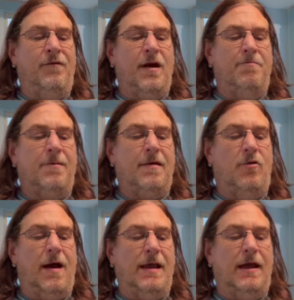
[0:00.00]
cups of
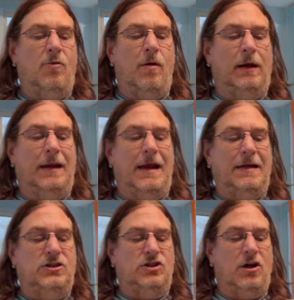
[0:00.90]

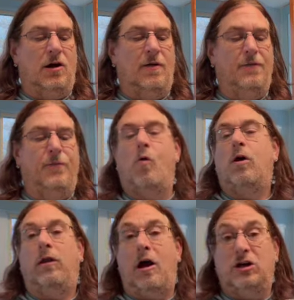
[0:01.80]
granulated sugar,
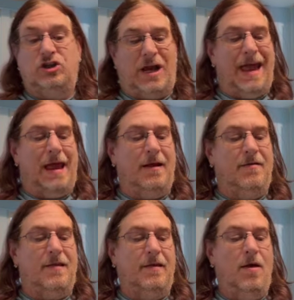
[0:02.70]
4 large
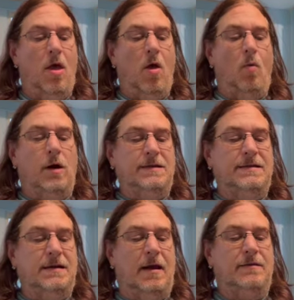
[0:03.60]
eggs,
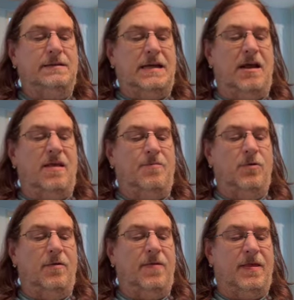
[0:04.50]
1
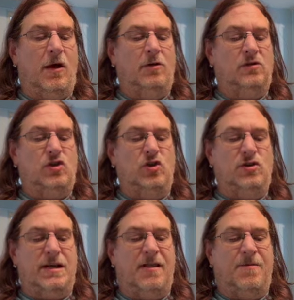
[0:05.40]
teaspoon of salt, 2
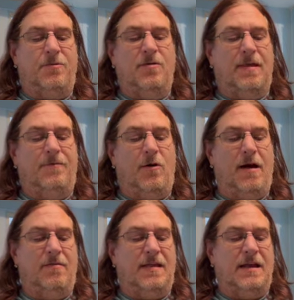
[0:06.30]
teaspoons of
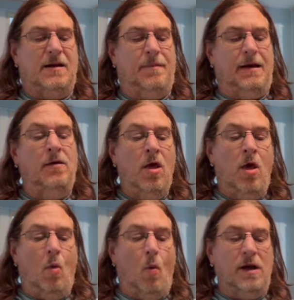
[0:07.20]
ground cinnamon,
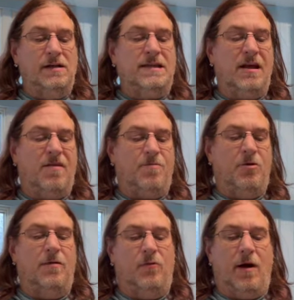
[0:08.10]
1
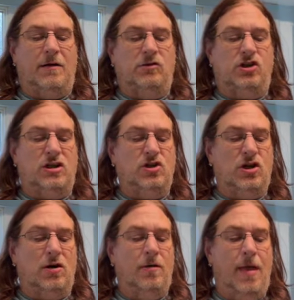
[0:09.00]
teaspoon of ground
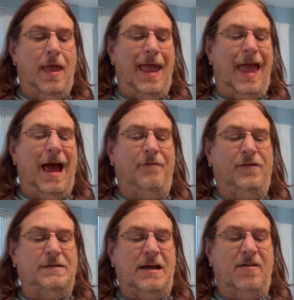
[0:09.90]
ginger,
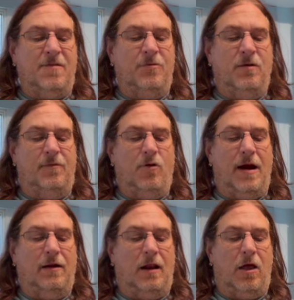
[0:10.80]
1/2 teaspoon of
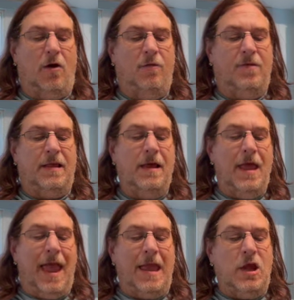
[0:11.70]
ground cloves,
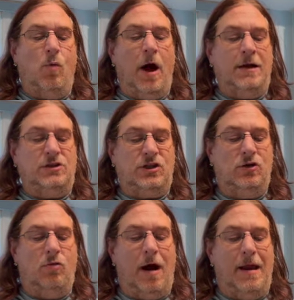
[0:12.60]
and you want
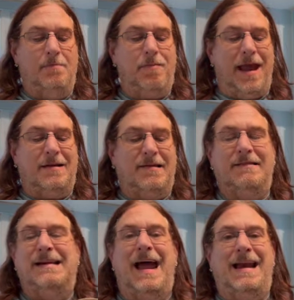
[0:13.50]
2 unbaked
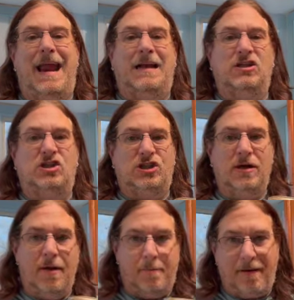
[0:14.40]
9-inch
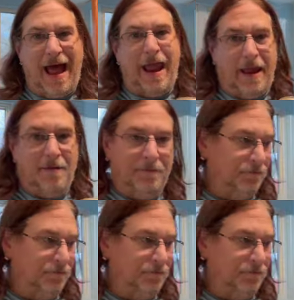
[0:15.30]
pie